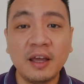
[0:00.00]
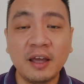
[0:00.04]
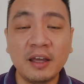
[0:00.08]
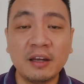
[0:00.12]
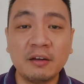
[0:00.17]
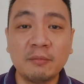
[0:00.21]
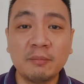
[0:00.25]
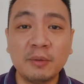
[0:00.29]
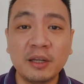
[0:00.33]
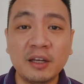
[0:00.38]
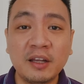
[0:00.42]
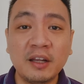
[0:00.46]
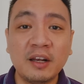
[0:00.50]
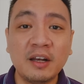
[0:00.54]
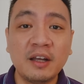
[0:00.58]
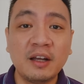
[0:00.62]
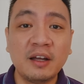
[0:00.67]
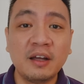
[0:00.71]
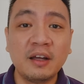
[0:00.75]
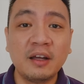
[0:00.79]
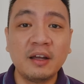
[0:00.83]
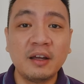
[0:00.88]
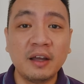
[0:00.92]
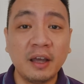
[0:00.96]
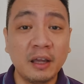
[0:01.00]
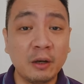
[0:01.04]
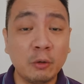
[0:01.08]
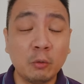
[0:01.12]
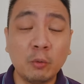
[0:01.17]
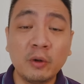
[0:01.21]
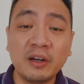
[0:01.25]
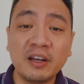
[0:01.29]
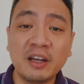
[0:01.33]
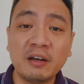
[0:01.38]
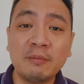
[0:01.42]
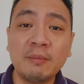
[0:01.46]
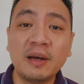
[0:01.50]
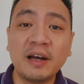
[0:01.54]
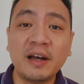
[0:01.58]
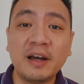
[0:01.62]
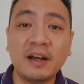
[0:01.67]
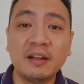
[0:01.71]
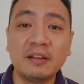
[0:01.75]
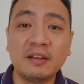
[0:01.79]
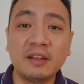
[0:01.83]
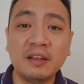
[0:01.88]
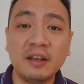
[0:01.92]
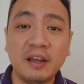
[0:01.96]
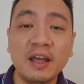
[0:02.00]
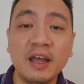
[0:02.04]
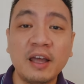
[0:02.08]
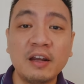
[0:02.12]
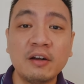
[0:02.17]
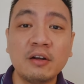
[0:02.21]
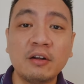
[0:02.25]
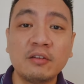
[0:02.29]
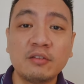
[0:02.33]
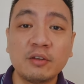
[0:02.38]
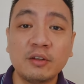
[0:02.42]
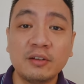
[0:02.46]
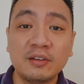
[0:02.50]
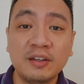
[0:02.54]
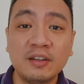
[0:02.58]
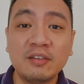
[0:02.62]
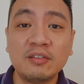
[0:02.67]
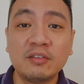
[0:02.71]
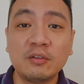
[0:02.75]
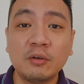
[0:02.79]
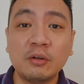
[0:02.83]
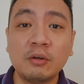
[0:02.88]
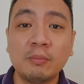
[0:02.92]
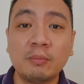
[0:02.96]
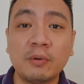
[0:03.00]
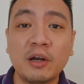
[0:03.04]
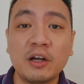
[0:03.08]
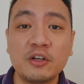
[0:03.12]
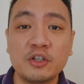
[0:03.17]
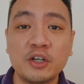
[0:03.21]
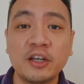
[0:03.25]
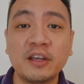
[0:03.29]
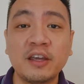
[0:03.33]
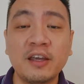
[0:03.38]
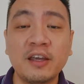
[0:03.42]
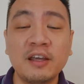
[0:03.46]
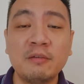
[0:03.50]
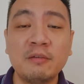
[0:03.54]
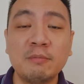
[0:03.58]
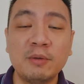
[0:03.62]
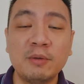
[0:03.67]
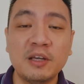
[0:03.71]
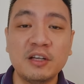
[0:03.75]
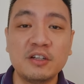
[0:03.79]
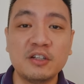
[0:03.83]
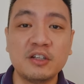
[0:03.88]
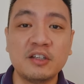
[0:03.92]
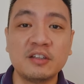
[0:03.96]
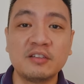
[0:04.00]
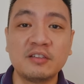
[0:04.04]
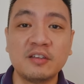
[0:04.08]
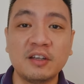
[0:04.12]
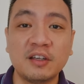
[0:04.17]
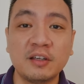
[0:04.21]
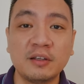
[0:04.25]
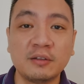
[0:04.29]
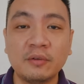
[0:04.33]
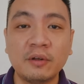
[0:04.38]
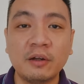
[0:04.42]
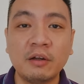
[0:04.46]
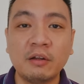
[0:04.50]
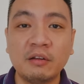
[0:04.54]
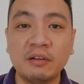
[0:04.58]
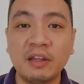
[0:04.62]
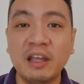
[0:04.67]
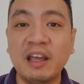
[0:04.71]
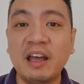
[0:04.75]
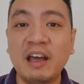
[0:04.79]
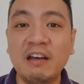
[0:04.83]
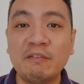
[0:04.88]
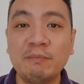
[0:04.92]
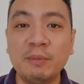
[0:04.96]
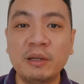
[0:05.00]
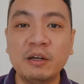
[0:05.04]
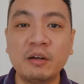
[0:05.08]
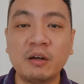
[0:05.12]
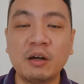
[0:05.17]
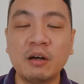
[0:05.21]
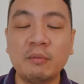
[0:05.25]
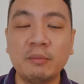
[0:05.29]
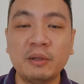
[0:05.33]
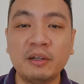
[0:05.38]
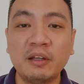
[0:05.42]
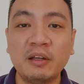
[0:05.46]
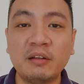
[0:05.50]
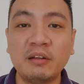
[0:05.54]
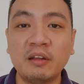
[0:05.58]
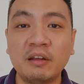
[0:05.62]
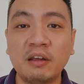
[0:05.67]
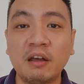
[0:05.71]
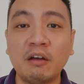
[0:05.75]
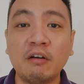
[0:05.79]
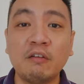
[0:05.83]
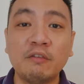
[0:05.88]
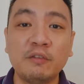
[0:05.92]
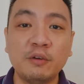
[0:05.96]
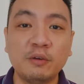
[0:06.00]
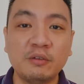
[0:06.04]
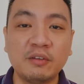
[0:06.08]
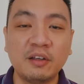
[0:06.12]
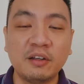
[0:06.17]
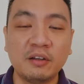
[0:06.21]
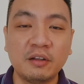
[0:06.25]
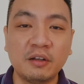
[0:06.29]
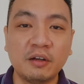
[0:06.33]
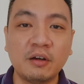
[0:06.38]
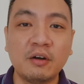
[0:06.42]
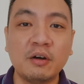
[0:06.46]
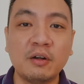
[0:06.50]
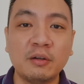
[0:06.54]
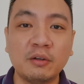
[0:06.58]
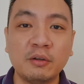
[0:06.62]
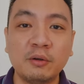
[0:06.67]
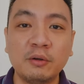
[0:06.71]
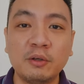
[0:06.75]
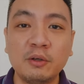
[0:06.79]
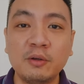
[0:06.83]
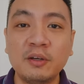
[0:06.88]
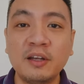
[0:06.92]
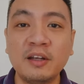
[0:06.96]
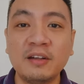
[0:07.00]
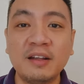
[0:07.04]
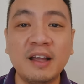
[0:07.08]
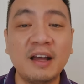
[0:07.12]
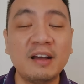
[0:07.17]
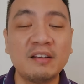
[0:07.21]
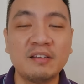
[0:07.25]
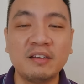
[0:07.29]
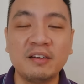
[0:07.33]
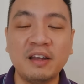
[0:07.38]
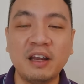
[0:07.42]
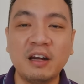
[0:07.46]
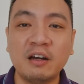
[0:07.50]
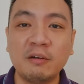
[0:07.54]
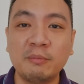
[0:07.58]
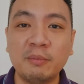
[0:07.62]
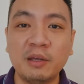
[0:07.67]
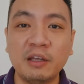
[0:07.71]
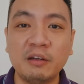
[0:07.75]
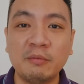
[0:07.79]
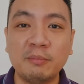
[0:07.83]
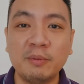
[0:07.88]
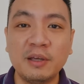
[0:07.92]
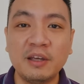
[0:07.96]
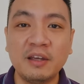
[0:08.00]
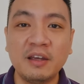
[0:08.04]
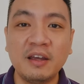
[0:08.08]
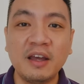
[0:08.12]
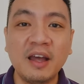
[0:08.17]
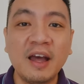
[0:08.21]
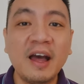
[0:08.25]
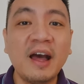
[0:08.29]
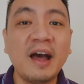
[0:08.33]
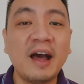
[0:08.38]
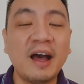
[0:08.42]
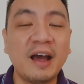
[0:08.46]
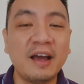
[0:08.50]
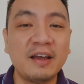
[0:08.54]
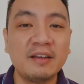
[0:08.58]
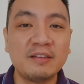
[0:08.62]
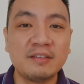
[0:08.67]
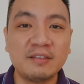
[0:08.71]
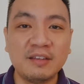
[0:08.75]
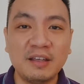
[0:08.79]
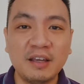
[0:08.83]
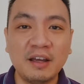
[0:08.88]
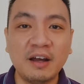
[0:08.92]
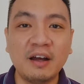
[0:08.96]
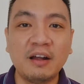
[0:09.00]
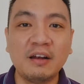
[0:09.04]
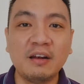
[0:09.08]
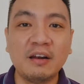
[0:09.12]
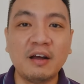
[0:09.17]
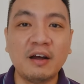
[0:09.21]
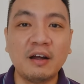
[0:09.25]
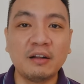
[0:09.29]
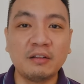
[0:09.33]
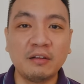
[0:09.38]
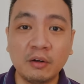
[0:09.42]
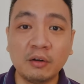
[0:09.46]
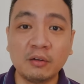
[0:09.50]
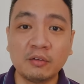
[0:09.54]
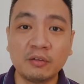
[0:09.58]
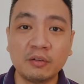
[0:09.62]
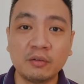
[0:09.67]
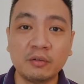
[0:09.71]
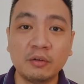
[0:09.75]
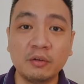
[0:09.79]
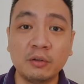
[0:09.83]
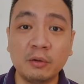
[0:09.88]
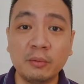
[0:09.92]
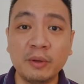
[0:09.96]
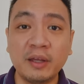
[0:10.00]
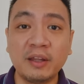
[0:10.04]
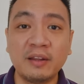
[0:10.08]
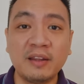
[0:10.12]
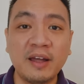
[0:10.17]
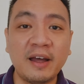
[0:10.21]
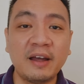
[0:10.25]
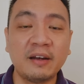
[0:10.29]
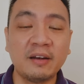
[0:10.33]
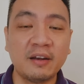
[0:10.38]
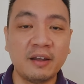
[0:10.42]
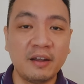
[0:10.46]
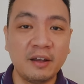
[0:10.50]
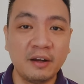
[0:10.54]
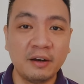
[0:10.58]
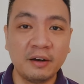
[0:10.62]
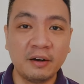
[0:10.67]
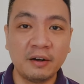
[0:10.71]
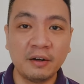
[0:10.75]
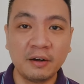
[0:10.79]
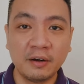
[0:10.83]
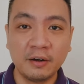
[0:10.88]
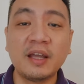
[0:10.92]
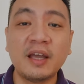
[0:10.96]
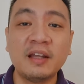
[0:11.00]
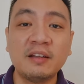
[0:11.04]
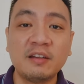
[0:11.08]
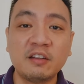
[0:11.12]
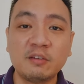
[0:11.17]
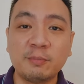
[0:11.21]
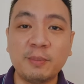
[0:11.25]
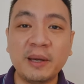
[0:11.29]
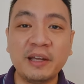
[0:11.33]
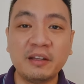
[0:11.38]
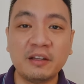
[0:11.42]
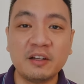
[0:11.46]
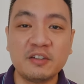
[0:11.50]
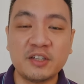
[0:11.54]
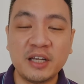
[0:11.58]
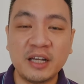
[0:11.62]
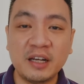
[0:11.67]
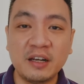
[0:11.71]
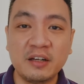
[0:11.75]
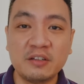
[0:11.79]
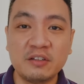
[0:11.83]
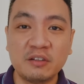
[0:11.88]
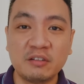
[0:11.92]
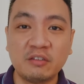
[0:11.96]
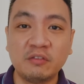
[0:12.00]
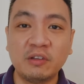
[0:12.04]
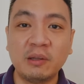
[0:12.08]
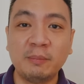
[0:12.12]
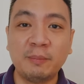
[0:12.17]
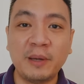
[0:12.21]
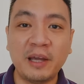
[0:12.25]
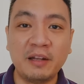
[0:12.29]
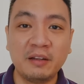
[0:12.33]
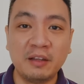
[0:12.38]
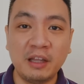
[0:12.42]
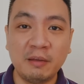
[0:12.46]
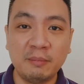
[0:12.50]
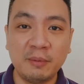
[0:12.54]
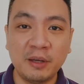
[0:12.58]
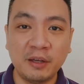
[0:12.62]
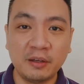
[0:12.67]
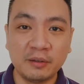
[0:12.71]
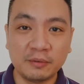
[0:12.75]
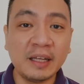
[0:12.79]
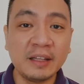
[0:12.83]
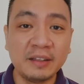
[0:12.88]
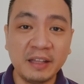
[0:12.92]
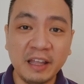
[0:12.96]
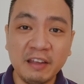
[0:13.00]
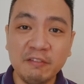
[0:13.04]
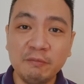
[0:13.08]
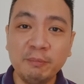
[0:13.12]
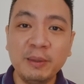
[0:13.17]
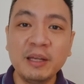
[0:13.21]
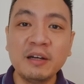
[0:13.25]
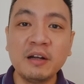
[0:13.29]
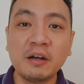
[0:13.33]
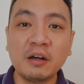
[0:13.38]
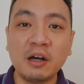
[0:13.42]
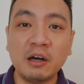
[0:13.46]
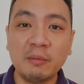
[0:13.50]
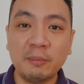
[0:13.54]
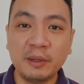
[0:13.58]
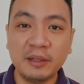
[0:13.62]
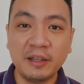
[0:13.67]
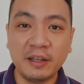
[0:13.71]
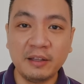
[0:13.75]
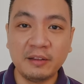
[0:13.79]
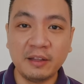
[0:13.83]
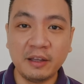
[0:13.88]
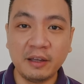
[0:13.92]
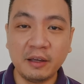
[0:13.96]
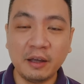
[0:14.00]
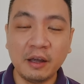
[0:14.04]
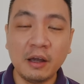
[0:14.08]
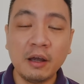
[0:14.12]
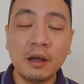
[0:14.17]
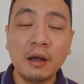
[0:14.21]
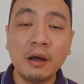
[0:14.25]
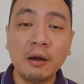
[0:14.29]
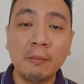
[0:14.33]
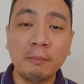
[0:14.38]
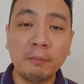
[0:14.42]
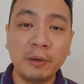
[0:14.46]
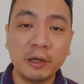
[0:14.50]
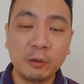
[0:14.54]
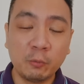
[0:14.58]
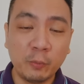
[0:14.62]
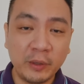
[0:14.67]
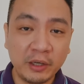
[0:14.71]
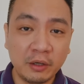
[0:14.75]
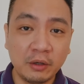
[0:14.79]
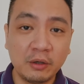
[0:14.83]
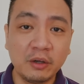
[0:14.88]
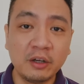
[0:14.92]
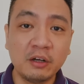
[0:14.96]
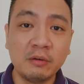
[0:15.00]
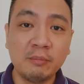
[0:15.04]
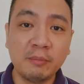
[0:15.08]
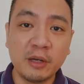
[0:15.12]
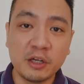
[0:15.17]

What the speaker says: and Manila and one in Makati and also this sole project in BGC. They have been accommodating of using the condo unit as an Airbnb. I see a lot also doing that here. And despite the challenges of the pandemic, they've been accommodating, but with good